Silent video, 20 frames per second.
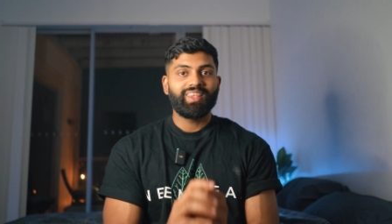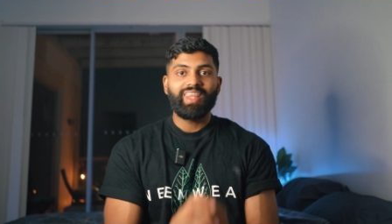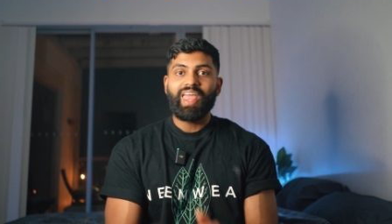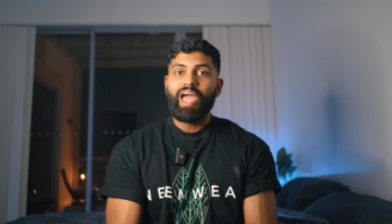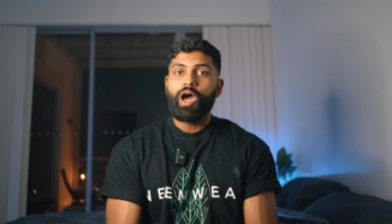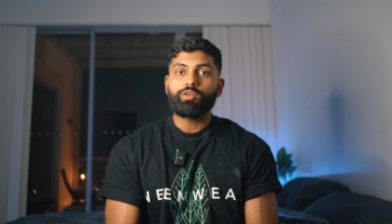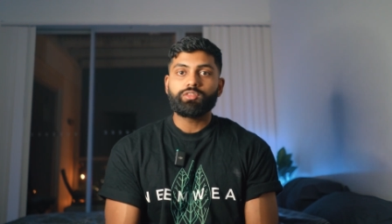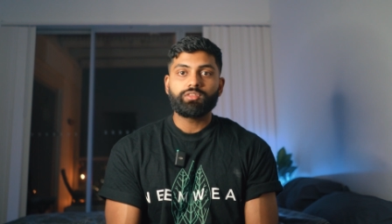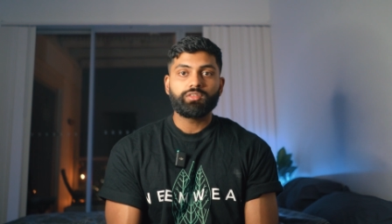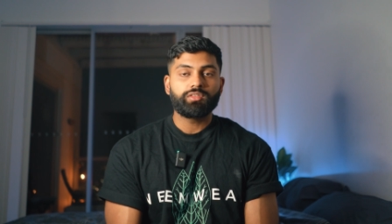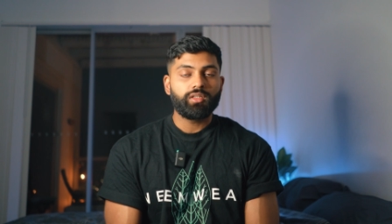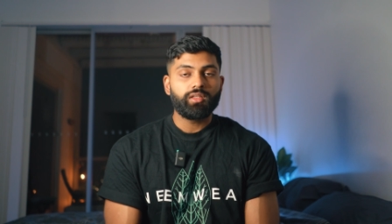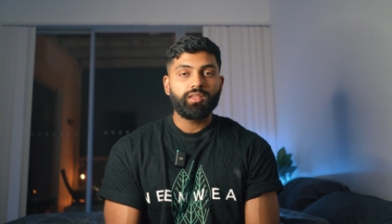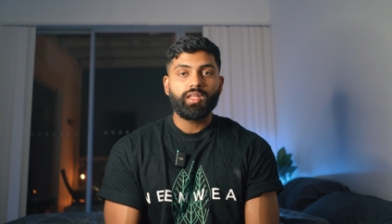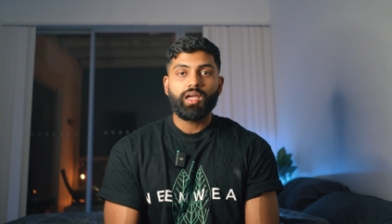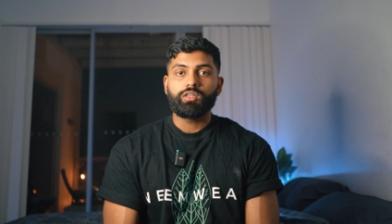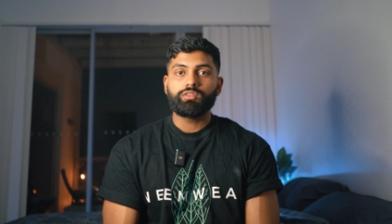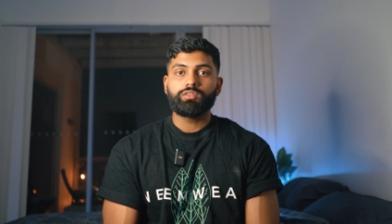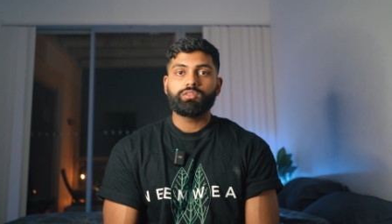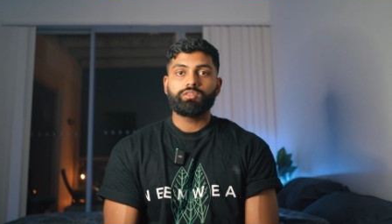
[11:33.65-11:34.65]
thousands and
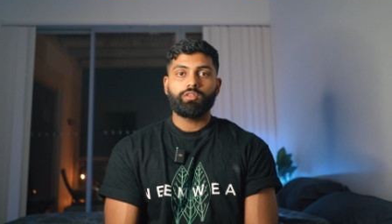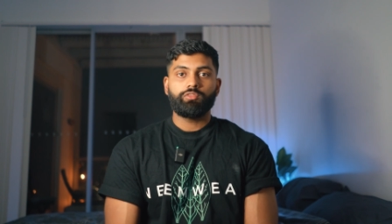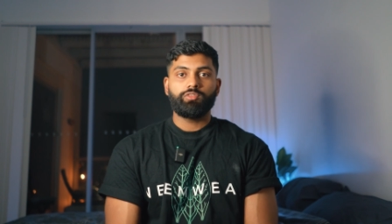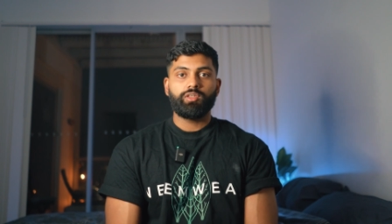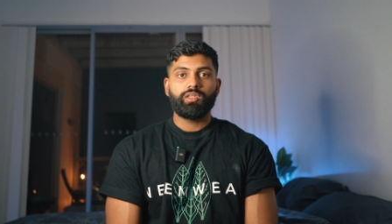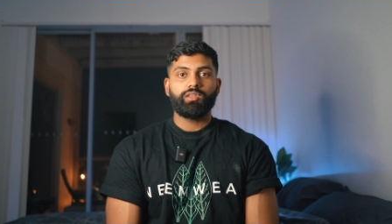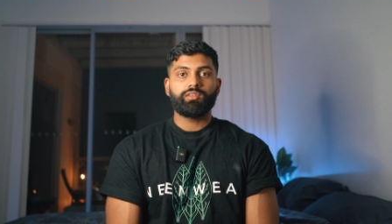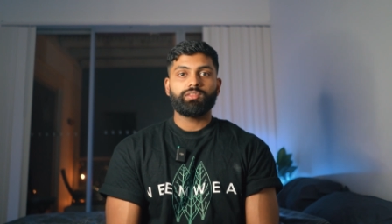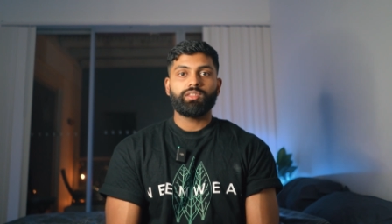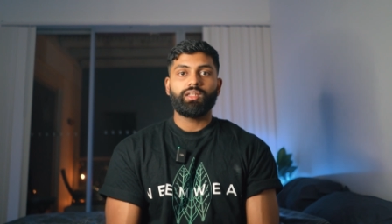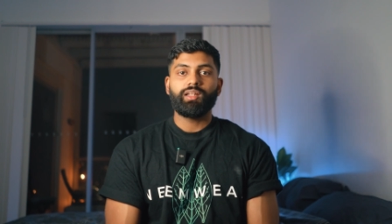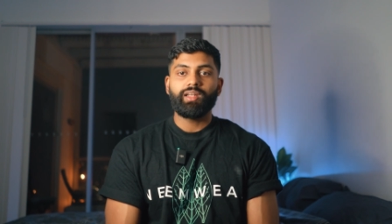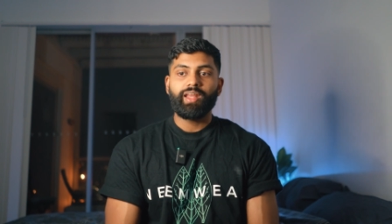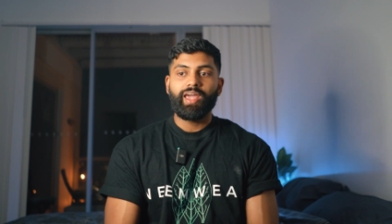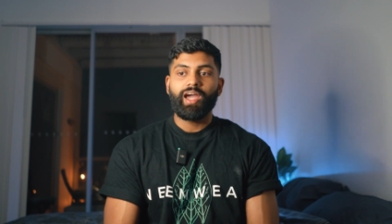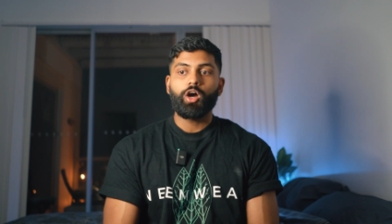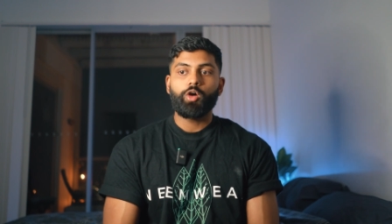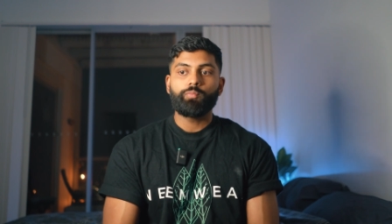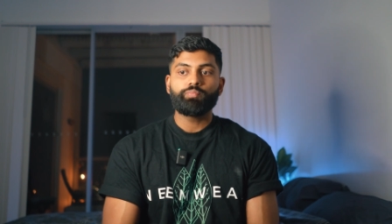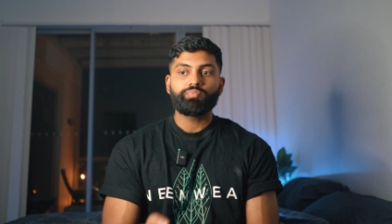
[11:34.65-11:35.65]
thousands of years, and
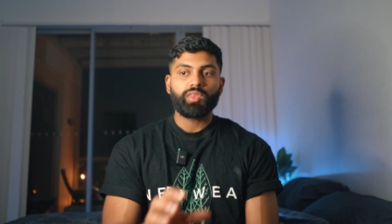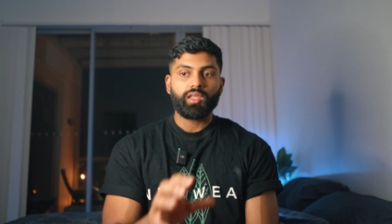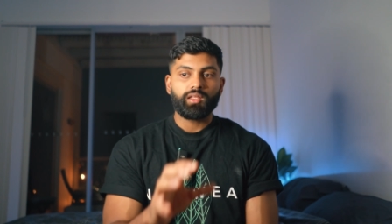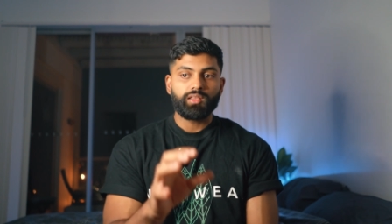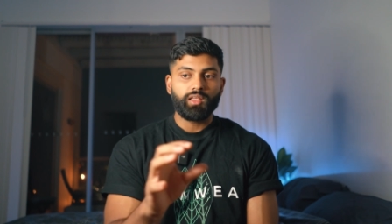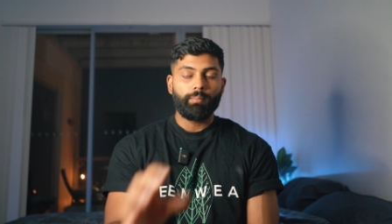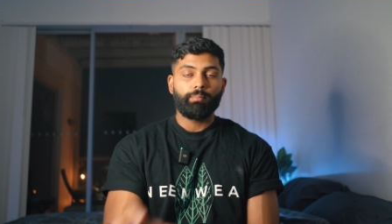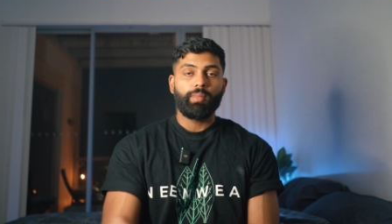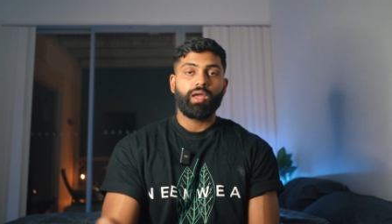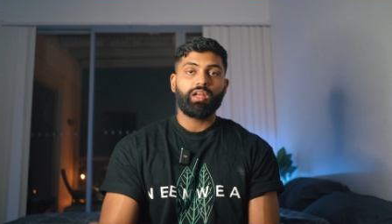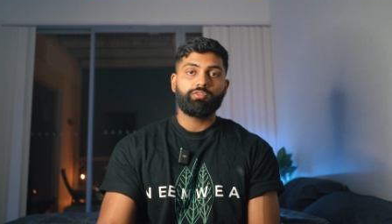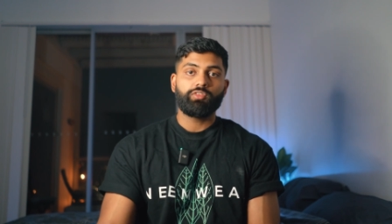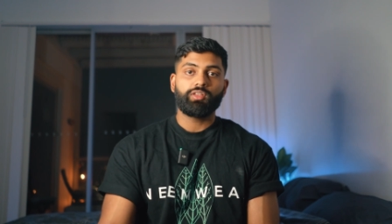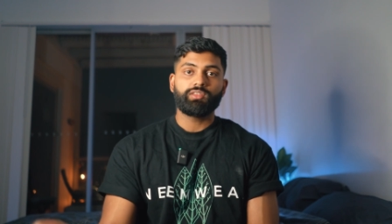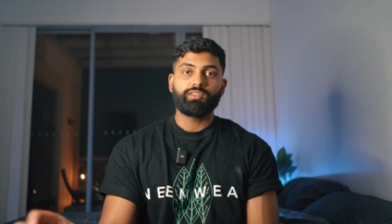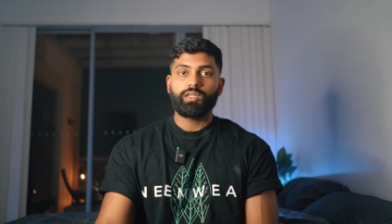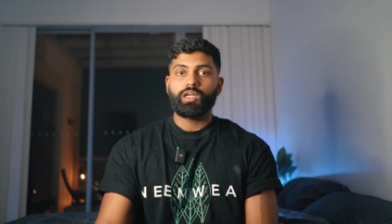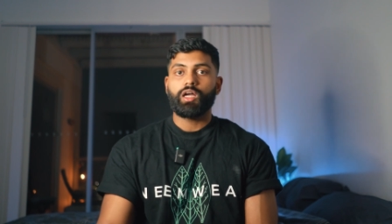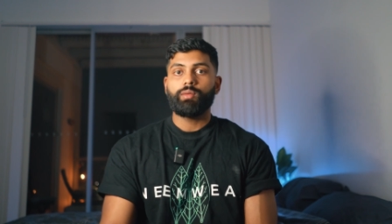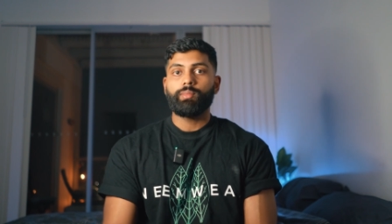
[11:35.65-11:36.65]
now the
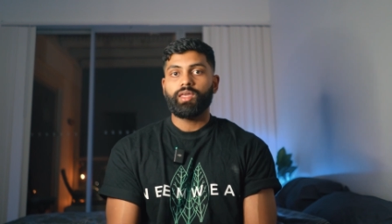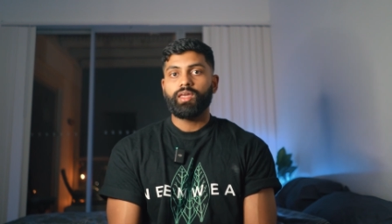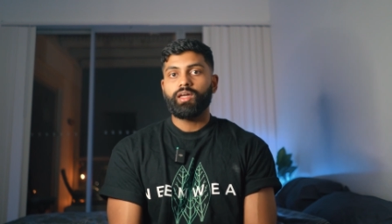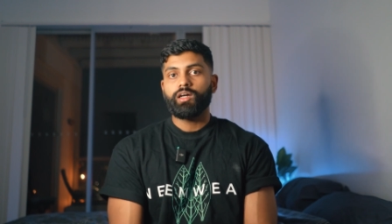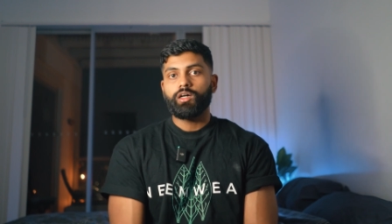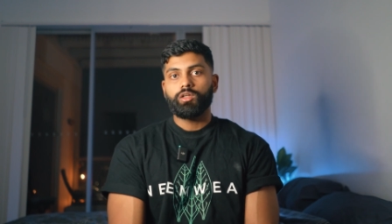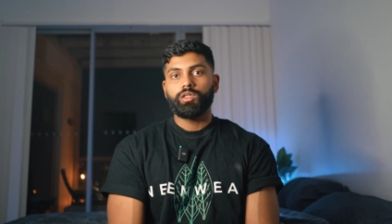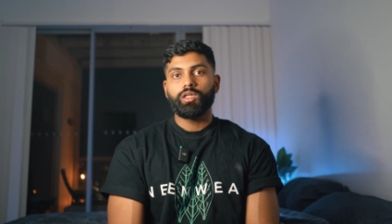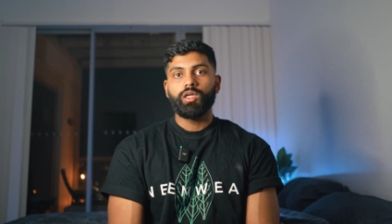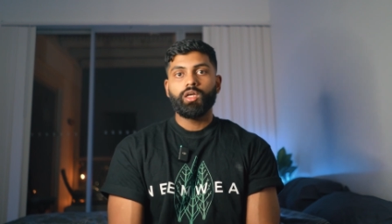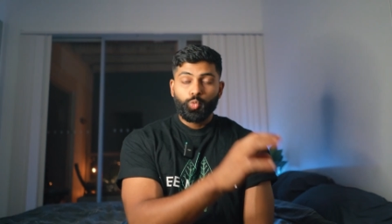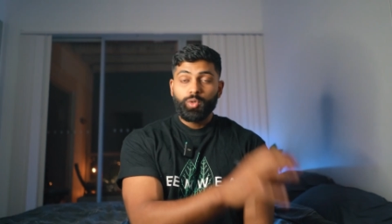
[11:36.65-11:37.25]
benefits are coming out.